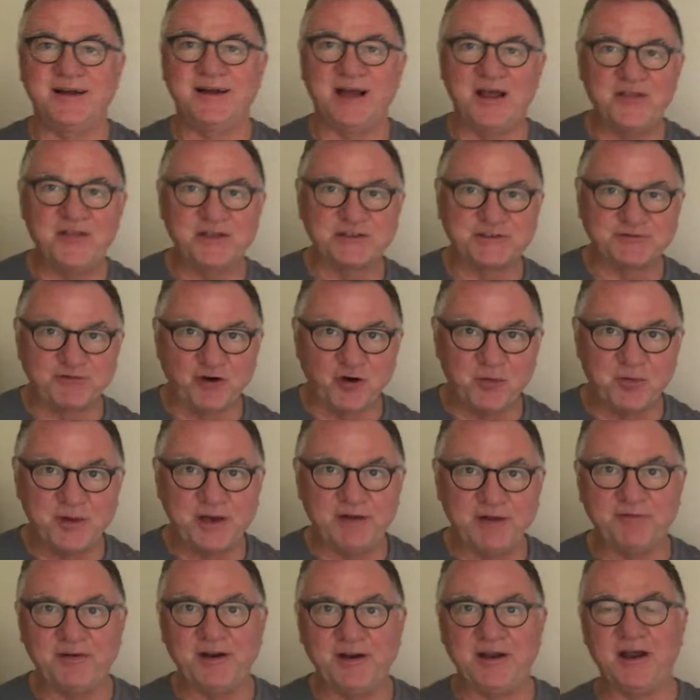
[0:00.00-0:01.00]
In this
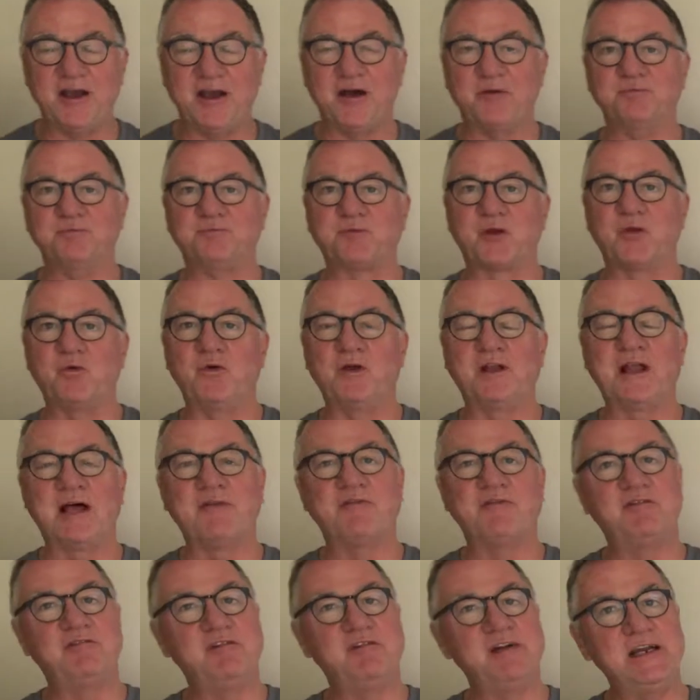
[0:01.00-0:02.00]
4-minute video, we'll
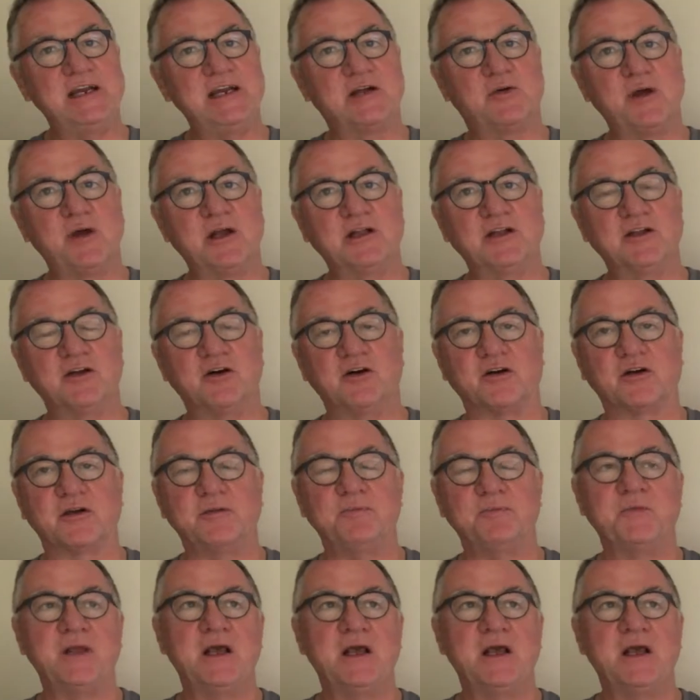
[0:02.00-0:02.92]
have a really quick look